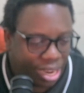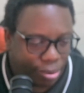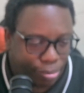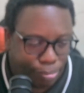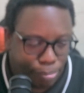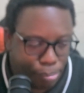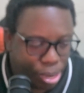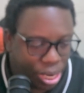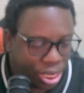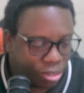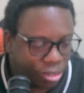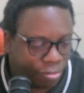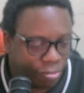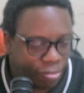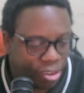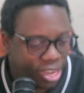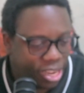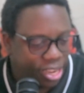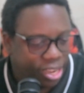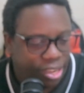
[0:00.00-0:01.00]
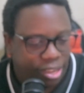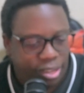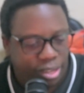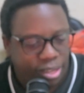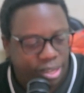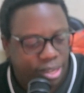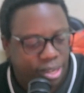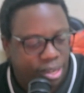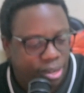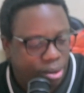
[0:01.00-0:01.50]
butterfly,
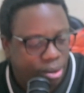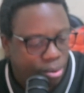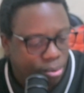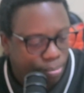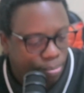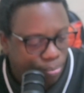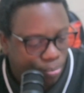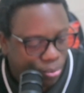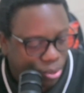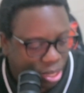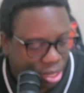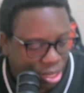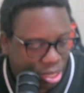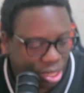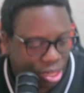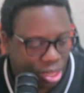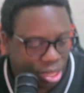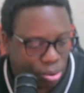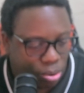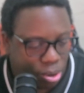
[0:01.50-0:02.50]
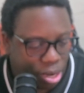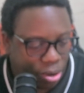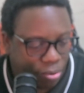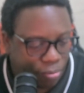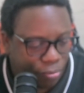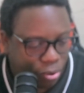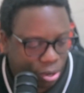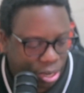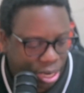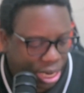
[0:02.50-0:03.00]
and then the one
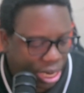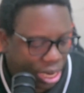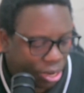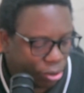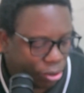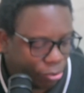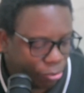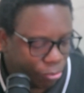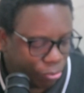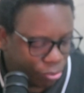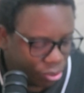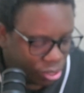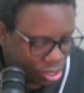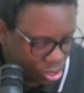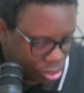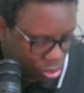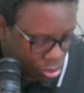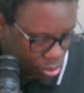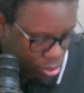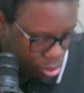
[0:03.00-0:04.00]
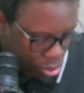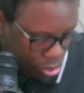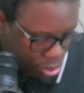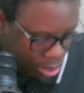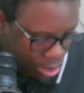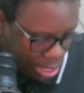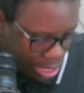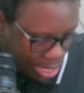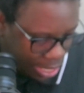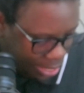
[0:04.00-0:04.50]
for Carole Frisson
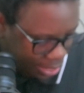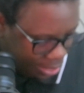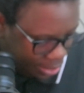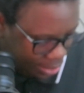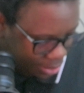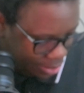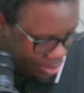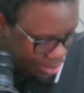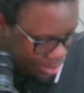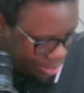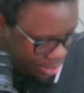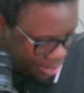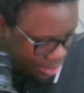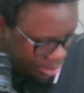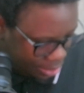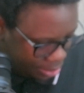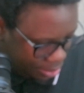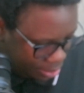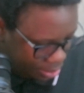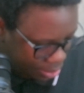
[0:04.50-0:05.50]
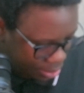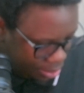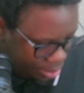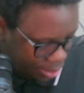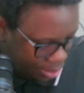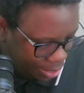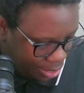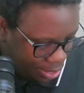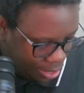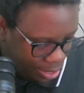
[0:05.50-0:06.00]
looks like it's a
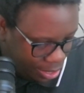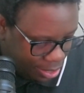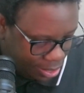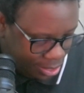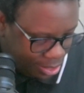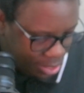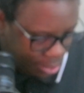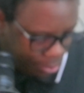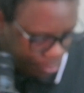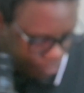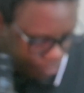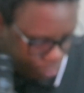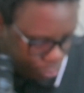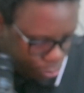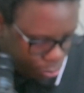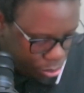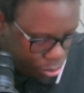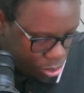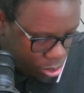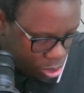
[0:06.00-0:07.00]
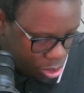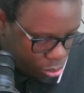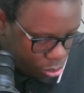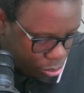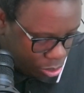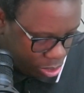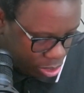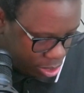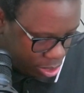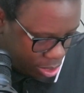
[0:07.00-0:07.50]
voodoo doll
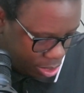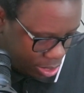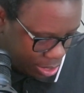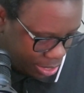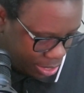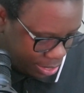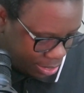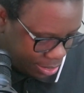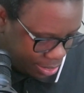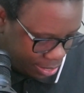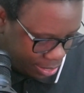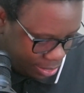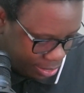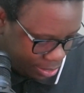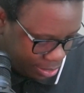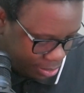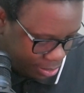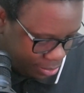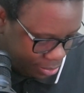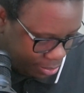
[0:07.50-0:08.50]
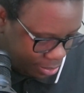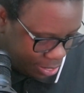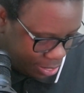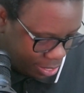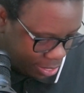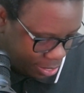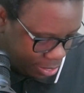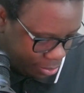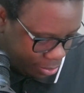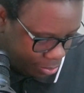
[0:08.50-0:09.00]
with, I think,
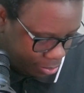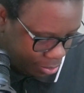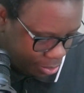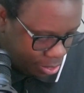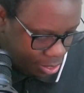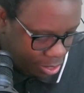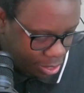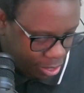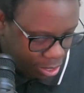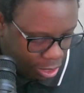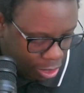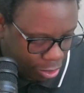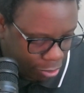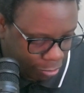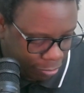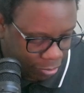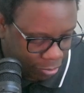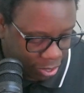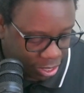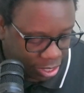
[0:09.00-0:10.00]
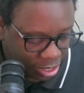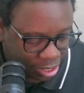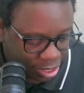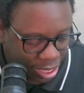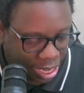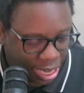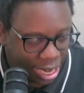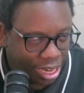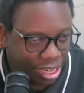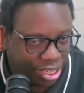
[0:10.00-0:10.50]
the French
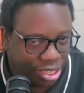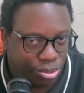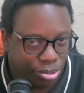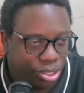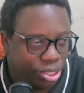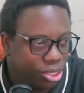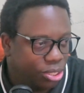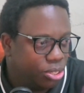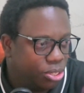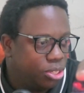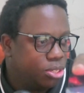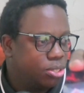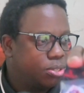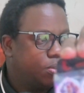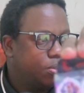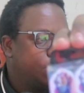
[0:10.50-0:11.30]
colors, which is also,